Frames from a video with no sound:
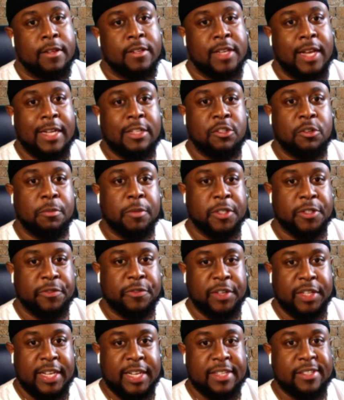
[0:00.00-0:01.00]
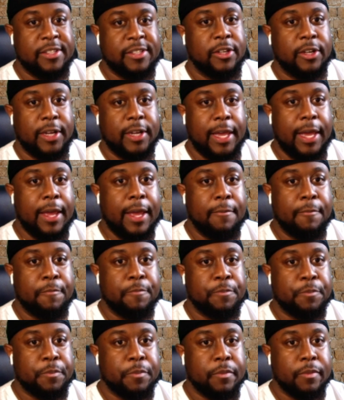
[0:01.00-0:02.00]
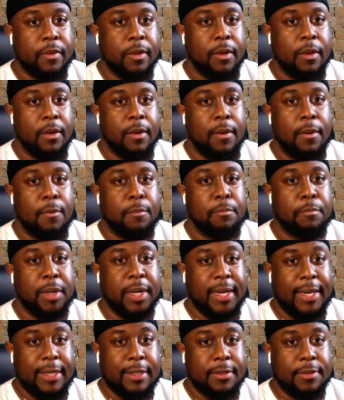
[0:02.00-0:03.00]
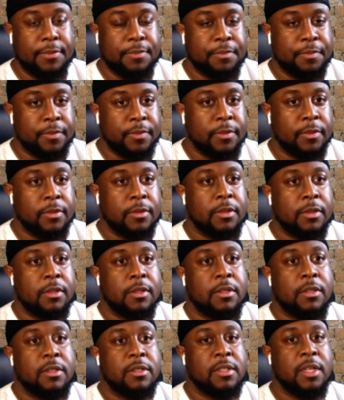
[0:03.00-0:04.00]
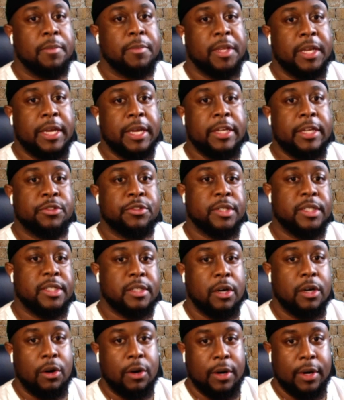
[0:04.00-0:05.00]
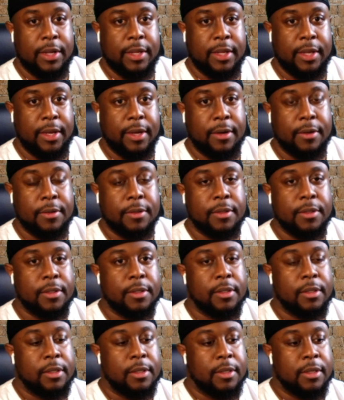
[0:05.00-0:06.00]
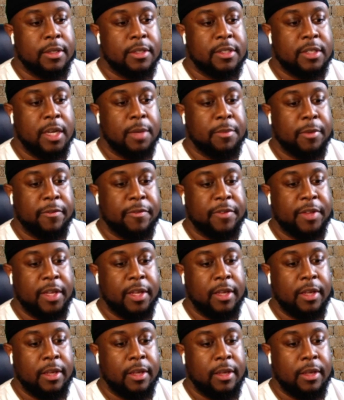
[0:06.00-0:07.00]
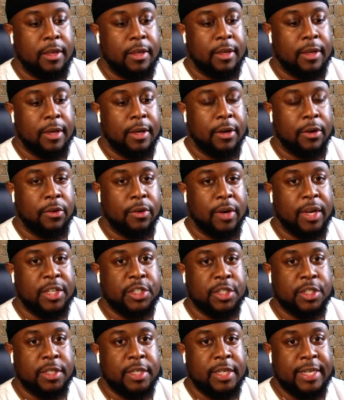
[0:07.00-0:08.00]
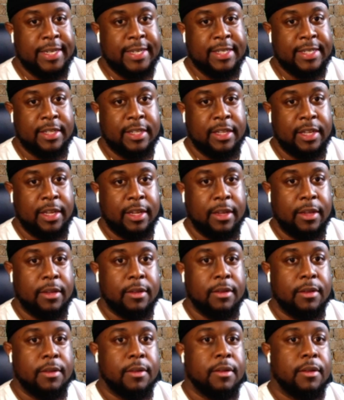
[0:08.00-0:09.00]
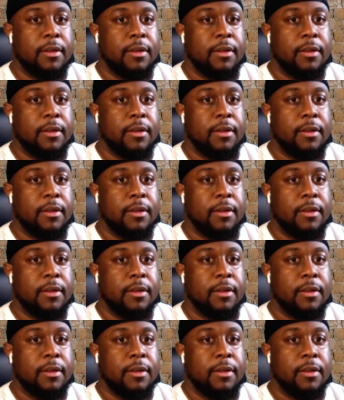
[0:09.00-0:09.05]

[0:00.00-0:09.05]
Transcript: It's got too much finesse to their game. But some of the injuries aren't there. Some of the aggression isn't needed